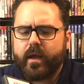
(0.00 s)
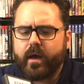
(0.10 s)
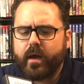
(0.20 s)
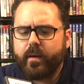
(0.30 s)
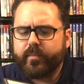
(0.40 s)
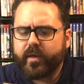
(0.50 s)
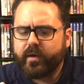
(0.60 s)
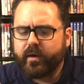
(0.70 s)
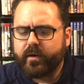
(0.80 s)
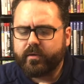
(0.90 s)
The
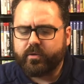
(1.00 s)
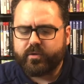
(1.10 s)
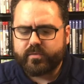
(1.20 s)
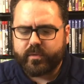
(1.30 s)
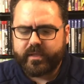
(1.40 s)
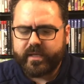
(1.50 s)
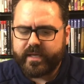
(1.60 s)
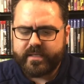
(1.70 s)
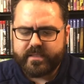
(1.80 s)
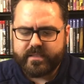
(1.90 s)
cart looks really
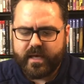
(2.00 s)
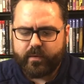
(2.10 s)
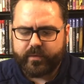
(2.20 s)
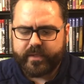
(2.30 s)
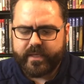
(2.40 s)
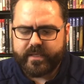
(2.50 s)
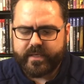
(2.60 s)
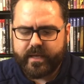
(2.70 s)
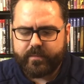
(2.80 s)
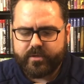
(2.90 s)
nice, not really any
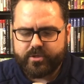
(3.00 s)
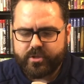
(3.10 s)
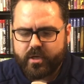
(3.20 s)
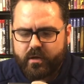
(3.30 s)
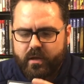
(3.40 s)
damage.